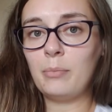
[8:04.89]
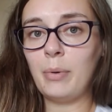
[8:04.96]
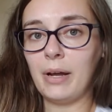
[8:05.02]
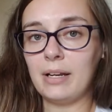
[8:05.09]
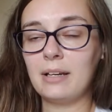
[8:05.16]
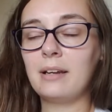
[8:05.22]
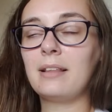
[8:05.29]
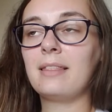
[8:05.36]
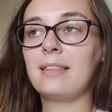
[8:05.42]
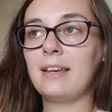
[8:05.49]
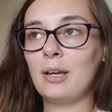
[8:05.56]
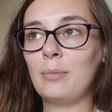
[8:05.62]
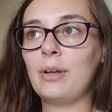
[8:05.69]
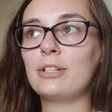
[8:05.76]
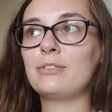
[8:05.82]
But the
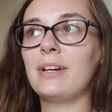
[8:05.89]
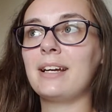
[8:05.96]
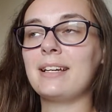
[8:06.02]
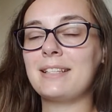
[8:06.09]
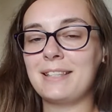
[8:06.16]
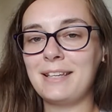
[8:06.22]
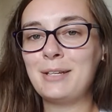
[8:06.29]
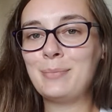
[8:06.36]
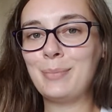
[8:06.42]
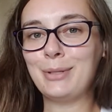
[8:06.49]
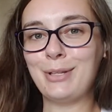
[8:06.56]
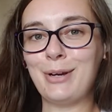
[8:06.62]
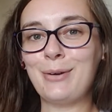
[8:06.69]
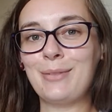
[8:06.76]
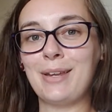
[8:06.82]
nail polish rack is linked
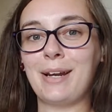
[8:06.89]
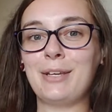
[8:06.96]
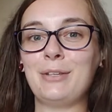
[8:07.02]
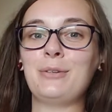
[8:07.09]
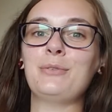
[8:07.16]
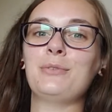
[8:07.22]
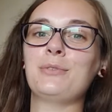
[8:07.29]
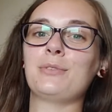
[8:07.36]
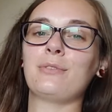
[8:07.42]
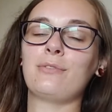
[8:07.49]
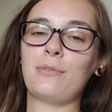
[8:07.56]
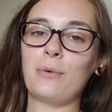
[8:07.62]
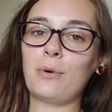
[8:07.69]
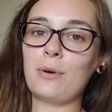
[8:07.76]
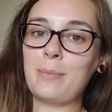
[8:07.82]
below that I use
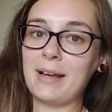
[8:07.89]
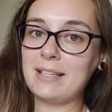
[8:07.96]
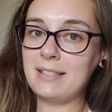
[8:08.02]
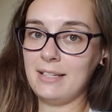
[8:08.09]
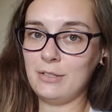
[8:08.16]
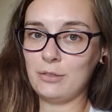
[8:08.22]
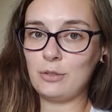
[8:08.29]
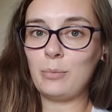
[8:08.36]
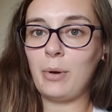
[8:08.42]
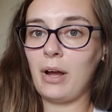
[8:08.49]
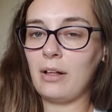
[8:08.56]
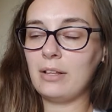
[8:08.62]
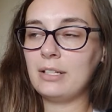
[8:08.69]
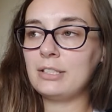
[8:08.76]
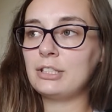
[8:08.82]
for my seasonal
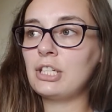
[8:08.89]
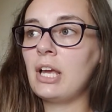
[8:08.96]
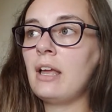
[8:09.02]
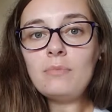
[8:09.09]
polish.